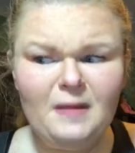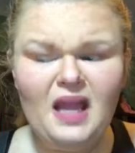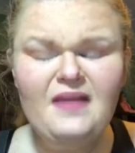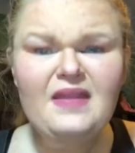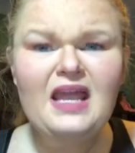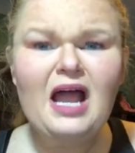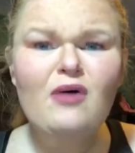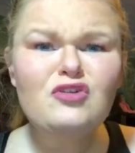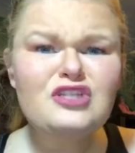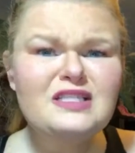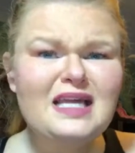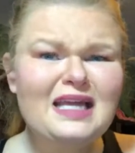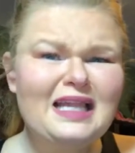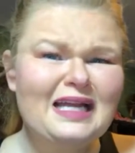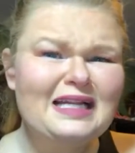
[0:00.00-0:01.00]
then I will just
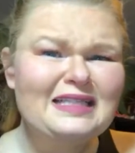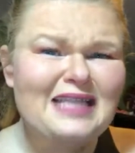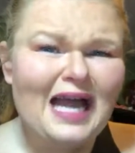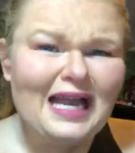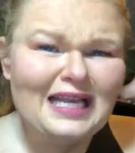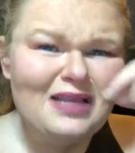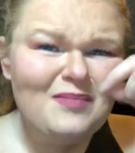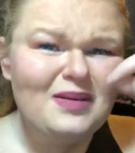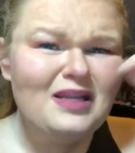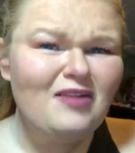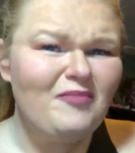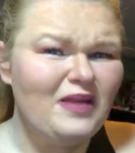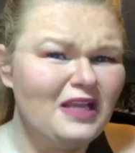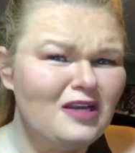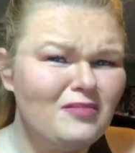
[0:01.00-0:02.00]
take like a tiny bit
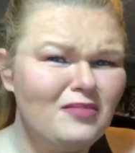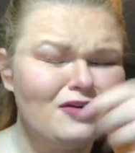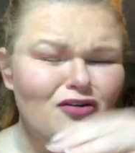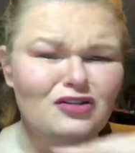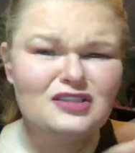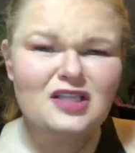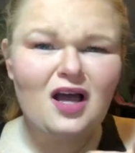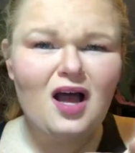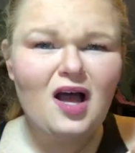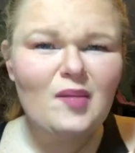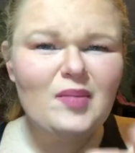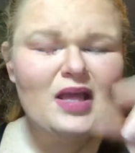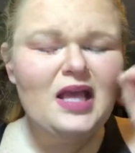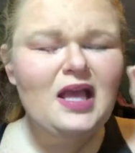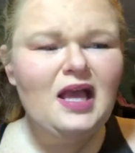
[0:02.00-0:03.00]
of peanut butter on
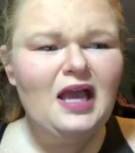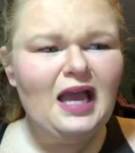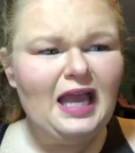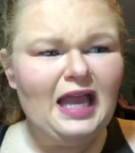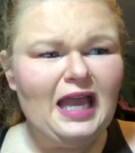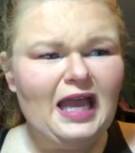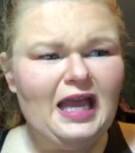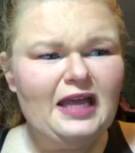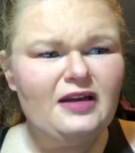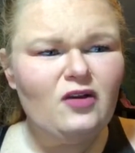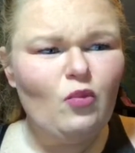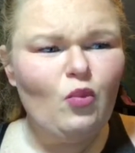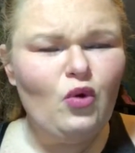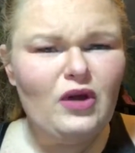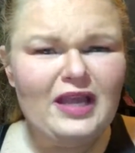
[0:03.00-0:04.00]
top, and
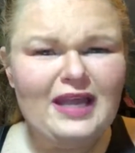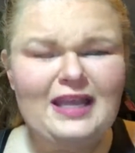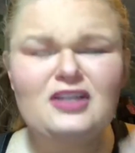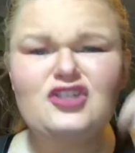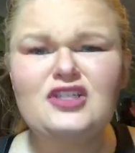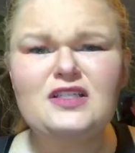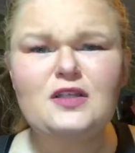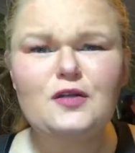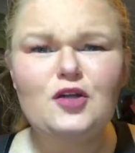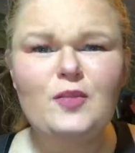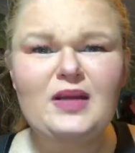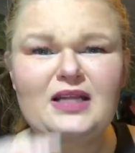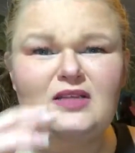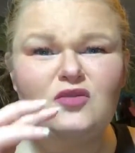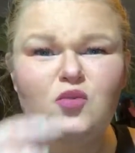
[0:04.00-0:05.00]
we'll eat it just a little
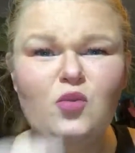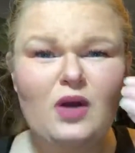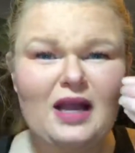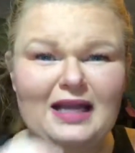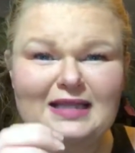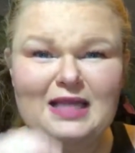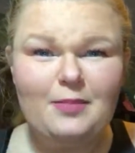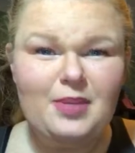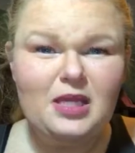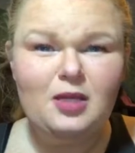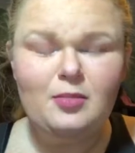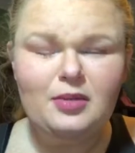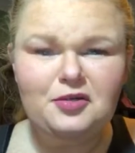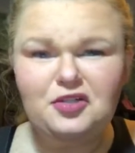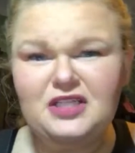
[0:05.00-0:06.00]
bit to where I get that
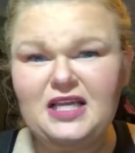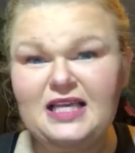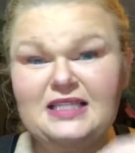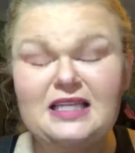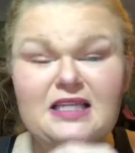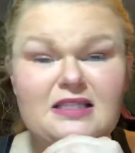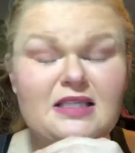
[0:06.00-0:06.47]
peanut butter taste.